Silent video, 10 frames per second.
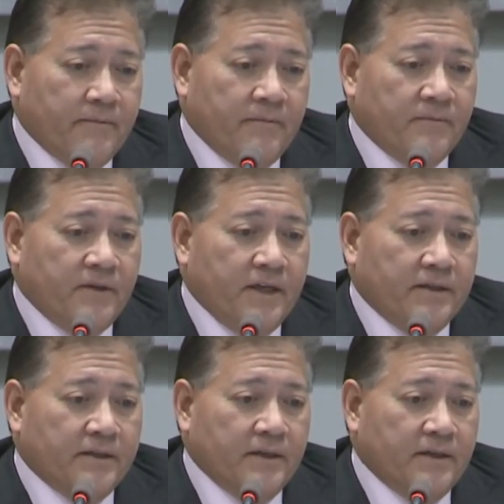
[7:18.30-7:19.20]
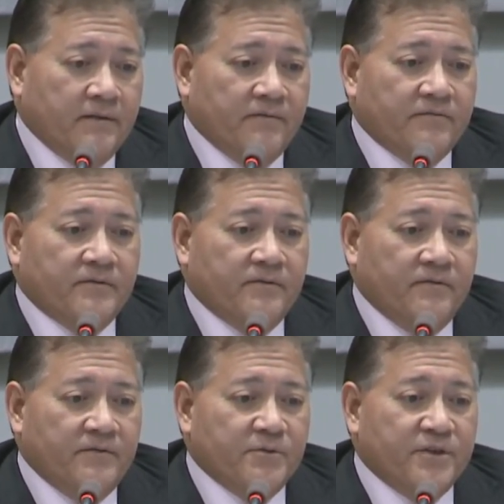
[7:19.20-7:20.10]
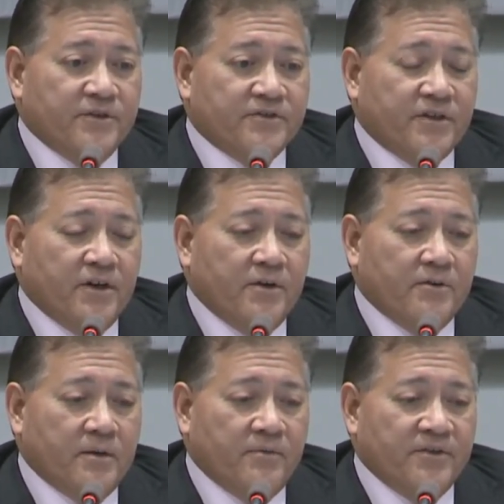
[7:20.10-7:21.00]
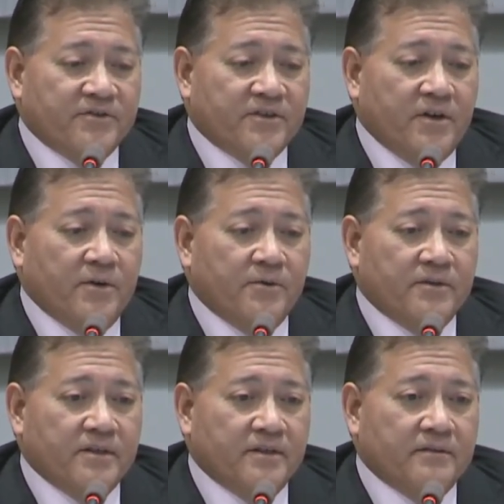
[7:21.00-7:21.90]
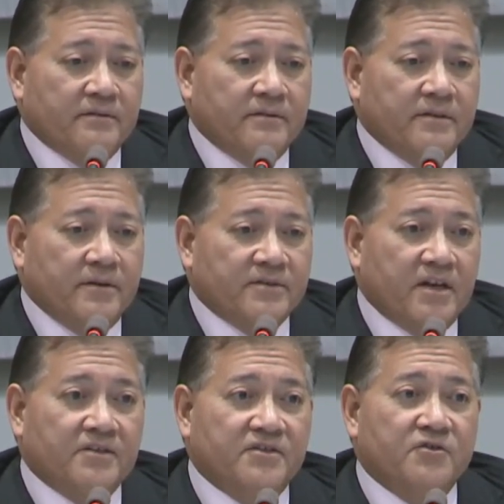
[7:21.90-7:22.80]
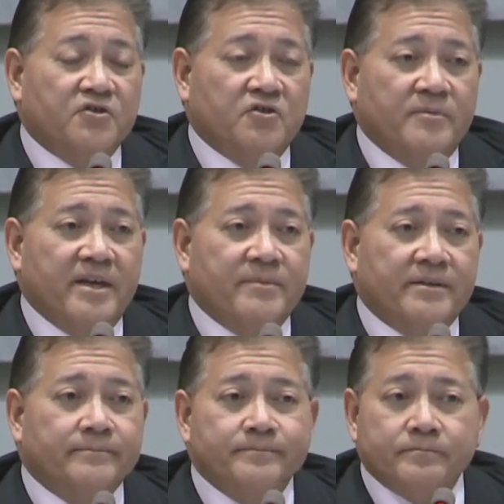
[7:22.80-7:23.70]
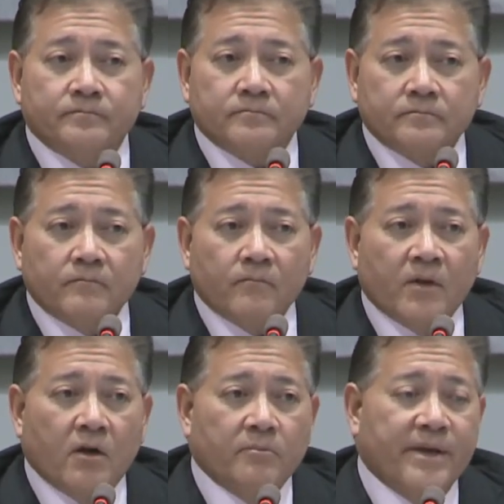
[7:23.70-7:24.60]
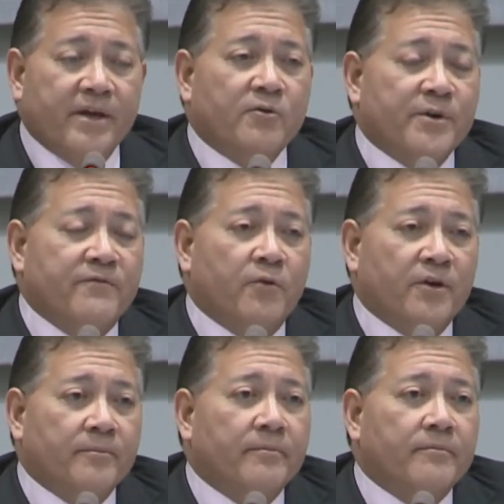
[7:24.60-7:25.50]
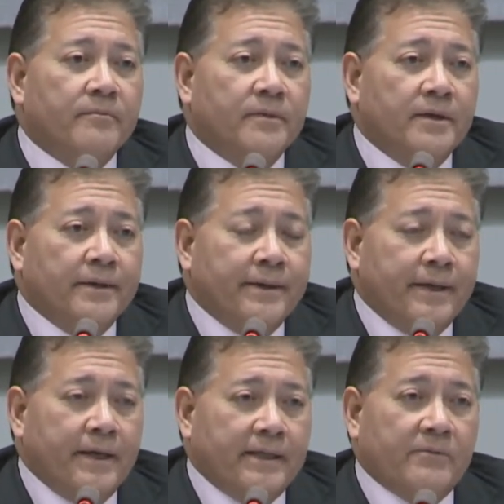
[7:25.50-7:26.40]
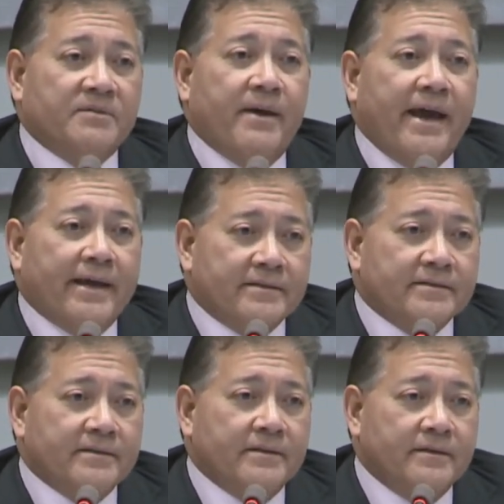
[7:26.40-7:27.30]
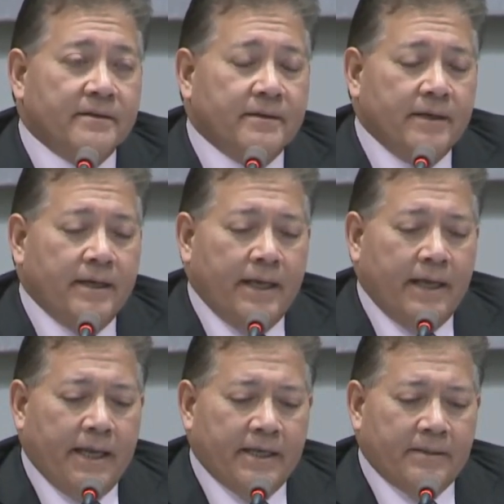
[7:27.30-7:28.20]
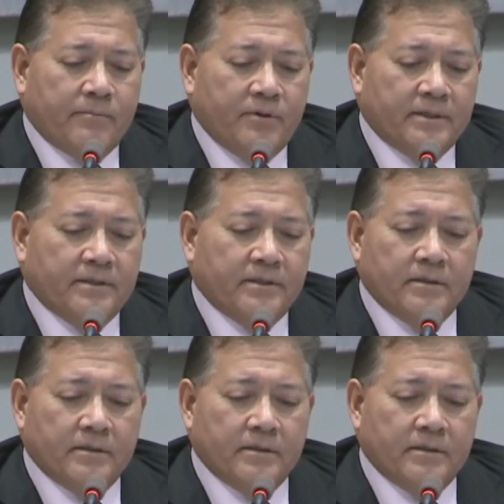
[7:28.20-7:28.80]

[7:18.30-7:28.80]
that a couple years ago, there was a constitutional amendment called bail reform, and that was passed. And it put